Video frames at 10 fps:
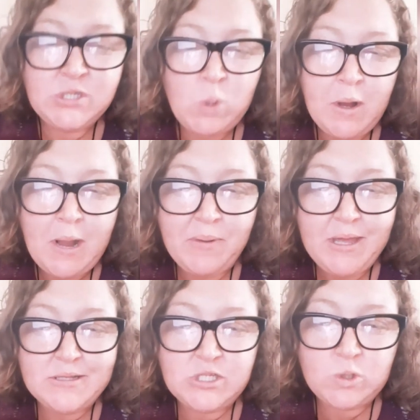going up
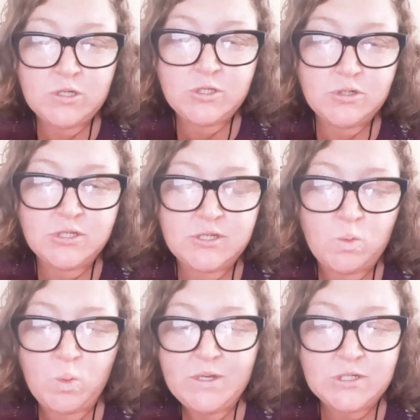against sorcerers
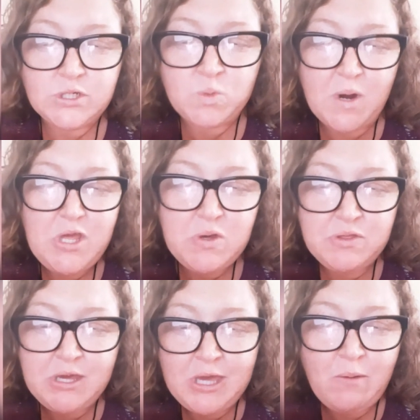and wizards, what do you
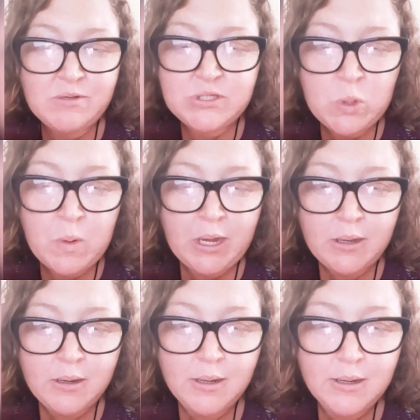think he was
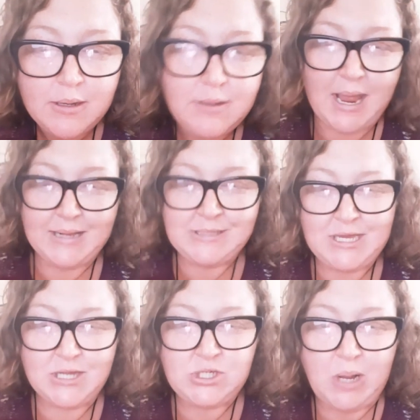doing?
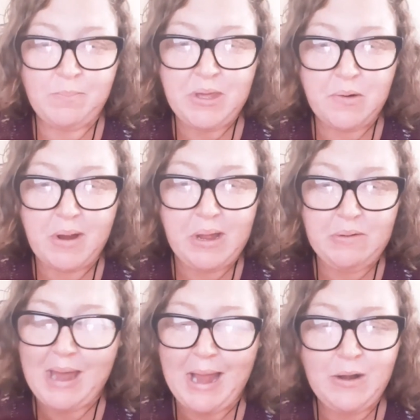Dancing and jumping
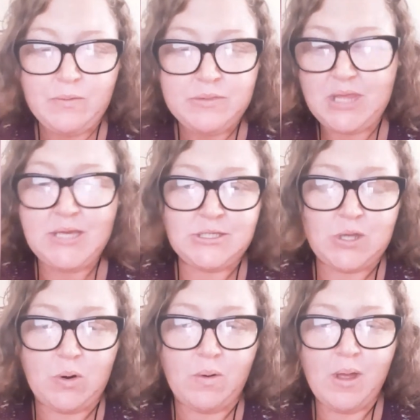around? I don't think
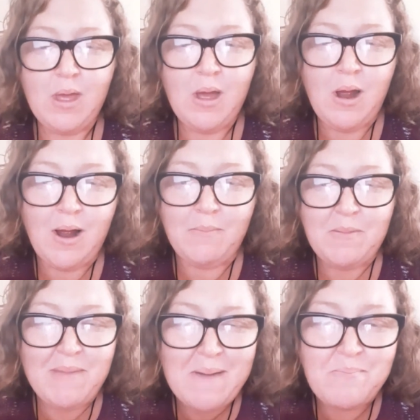so.
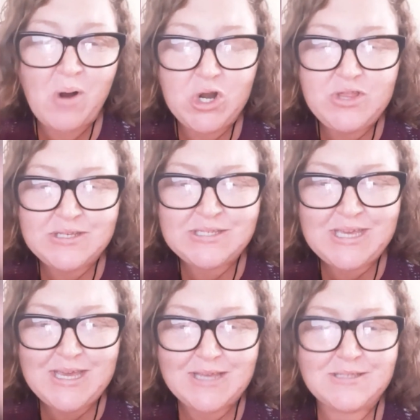The man parted the
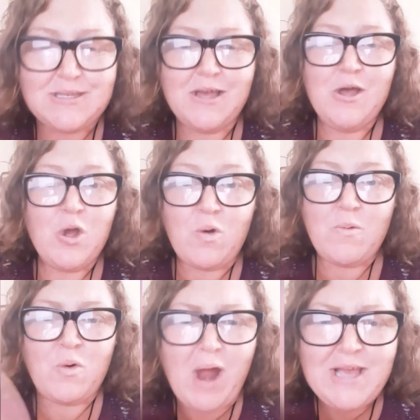seas.
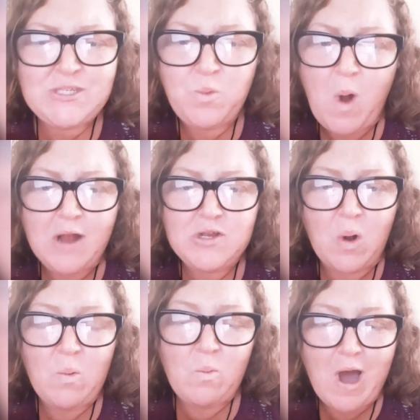Christ walked
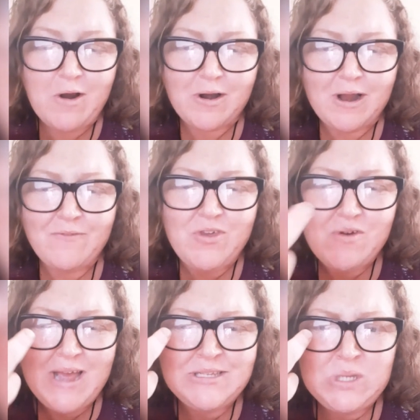on water. If you
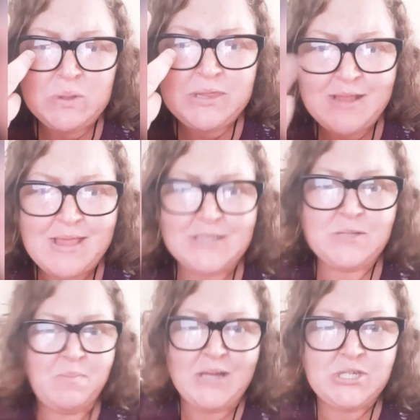guys don't think
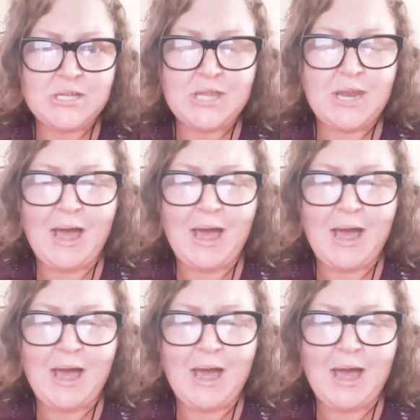that's magic, then